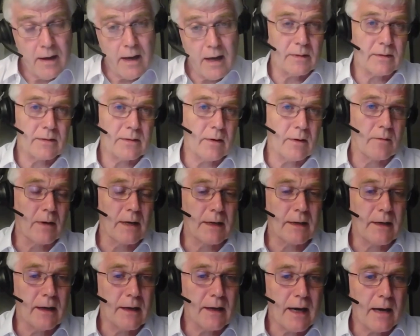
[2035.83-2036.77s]
It's already
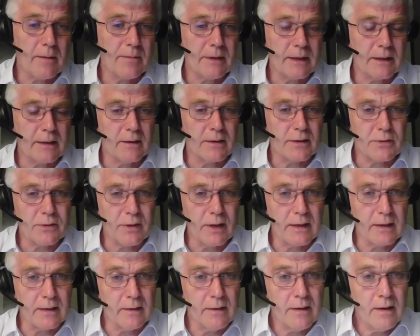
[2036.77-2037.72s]
kind of happening in
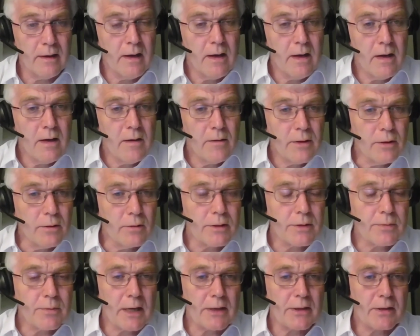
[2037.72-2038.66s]
Australia.
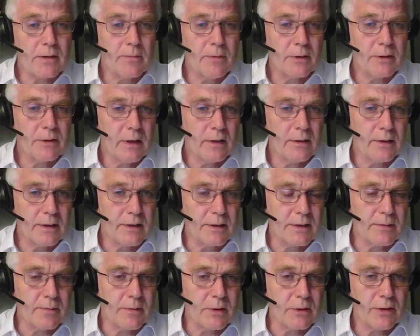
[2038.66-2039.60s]
Huge pressure put on the
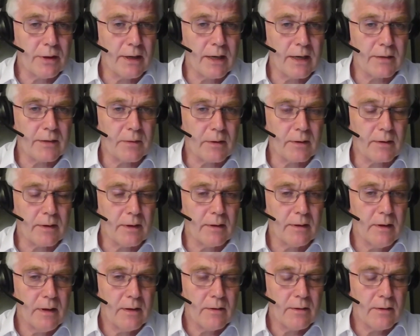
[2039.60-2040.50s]
distribution network.